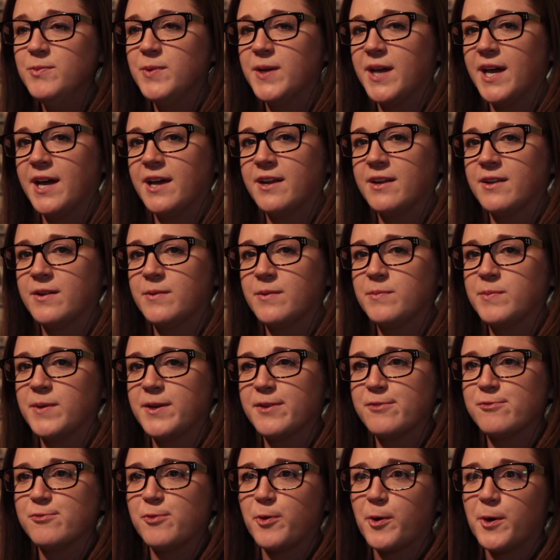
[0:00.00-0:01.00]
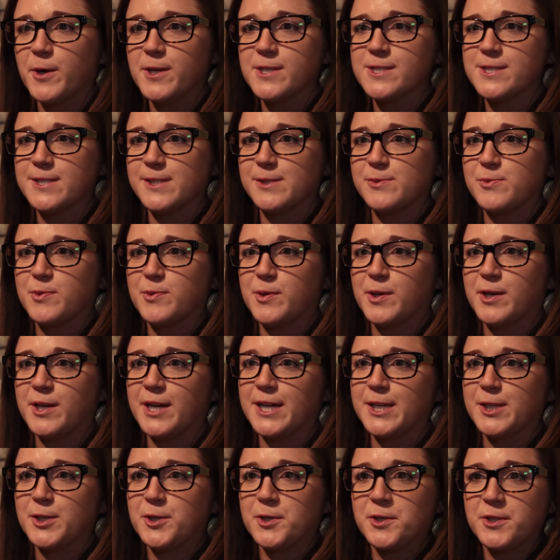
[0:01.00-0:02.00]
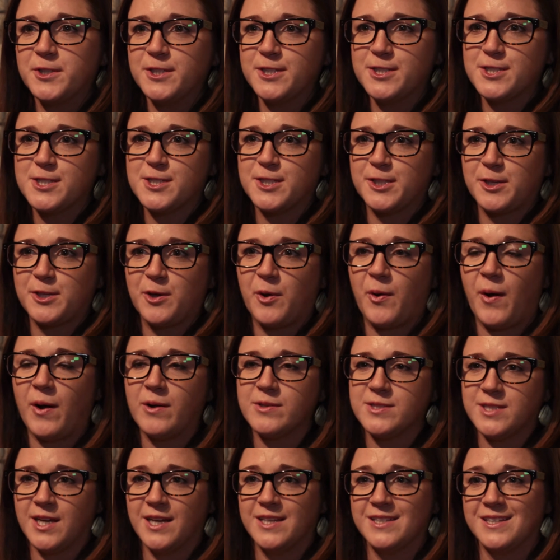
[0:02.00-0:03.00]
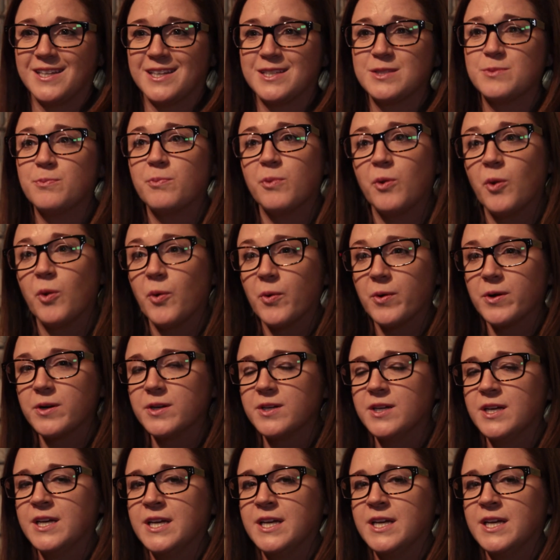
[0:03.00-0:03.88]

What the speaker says: We had a big forest and were encouraged to go outside and explore,